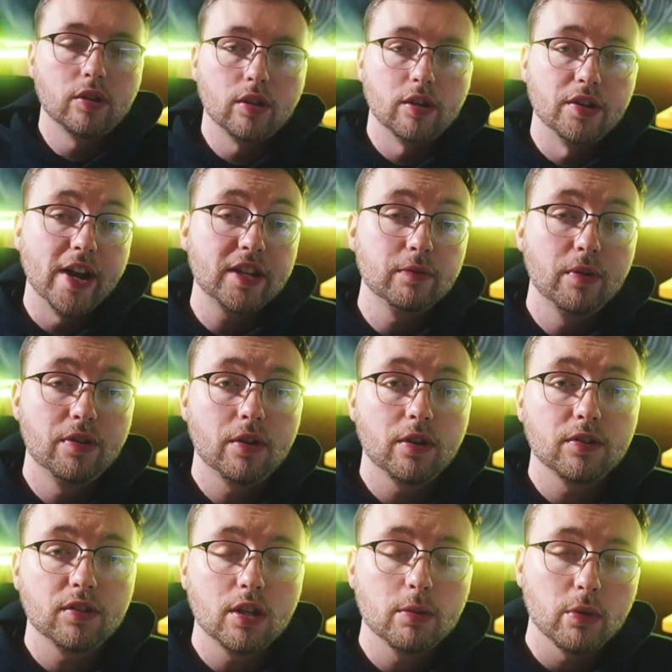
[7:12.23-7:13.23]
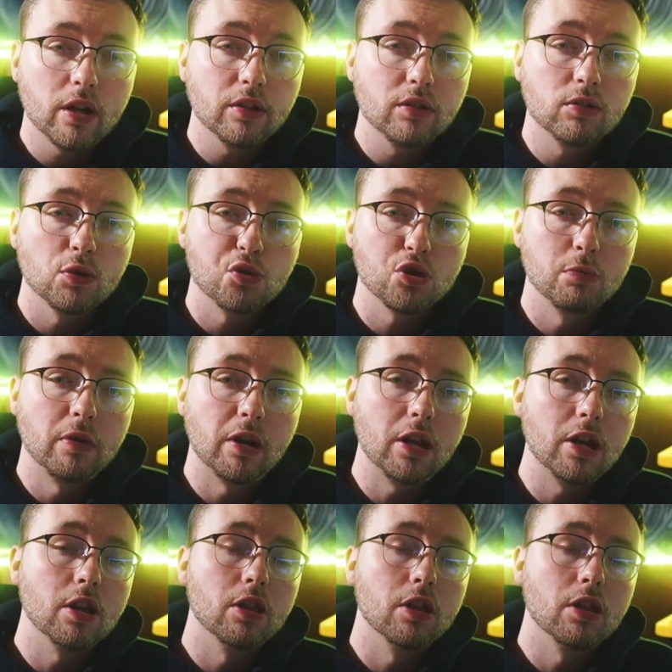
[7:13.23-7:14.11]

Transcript: connect with our team on social media.